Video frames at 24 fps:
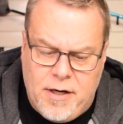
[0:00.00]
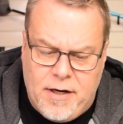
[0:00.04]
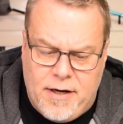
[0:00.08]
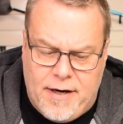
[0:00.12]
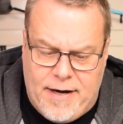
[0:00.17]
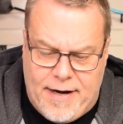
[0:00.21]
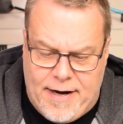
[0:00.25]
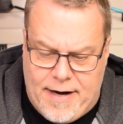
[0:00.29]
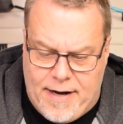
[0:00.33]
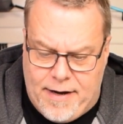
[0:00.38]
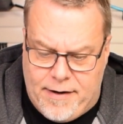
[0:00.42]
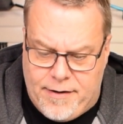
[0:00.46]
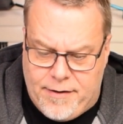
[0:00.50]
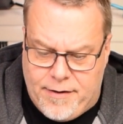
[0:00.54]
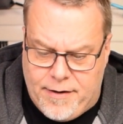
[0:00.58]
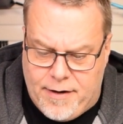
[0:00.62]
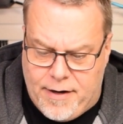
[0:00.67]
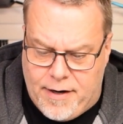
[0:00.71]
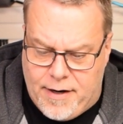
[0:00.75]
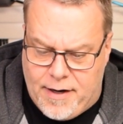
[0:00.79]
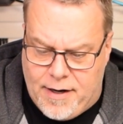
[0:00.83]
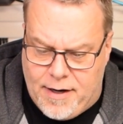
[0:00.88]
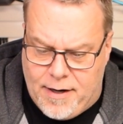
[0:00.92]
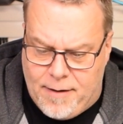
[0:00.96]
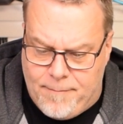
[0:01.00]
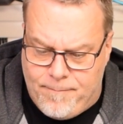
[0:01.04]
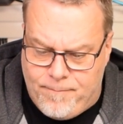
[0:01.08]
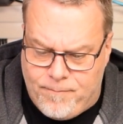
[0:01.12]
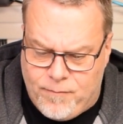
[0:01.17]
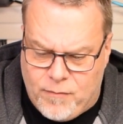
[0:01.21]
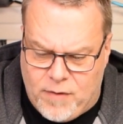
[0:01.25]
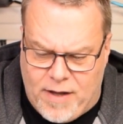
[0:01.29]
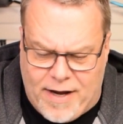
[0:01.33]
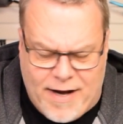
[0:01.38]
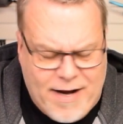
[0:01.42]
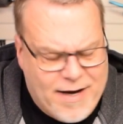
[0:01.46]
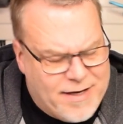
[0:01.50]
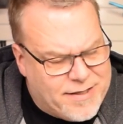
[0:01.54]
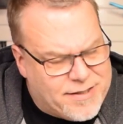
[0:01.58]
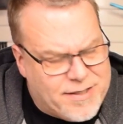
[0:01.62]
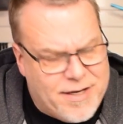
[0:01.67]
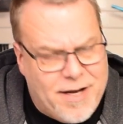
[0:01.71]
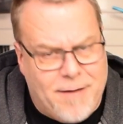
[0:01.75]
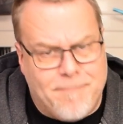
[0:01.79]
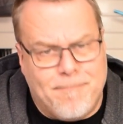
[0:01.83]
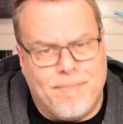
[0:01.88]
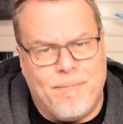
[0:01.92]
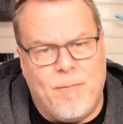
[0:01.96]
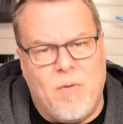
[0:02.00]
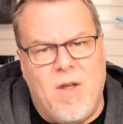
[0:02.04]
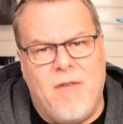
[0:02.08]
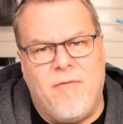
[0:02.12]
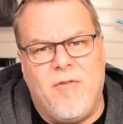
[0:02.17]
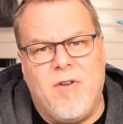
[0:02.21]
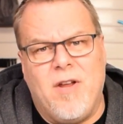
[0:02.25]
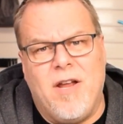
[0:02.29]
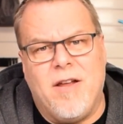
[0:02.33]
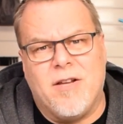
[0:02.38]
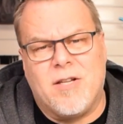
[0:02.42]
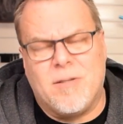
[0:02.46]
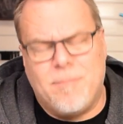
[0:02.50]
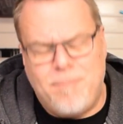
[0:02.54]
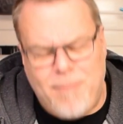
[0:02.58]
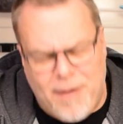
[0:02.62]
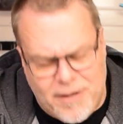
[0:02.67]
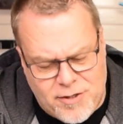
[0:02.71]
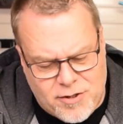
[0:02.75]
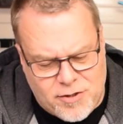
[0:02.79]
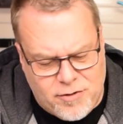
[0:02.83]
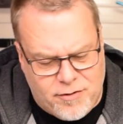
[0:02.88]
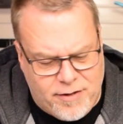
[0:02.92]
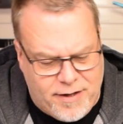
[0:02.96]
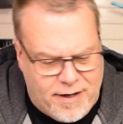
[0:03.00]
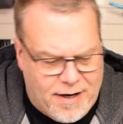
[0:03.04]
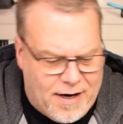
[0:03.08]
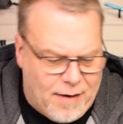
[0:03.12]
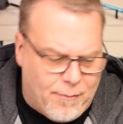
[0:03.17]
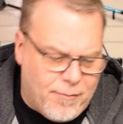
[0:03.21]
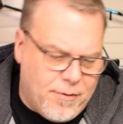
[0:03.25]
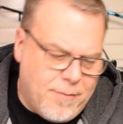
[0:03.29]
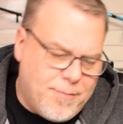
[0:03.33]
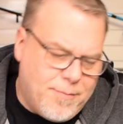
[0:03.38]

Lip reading: And like I said, if you, especially, I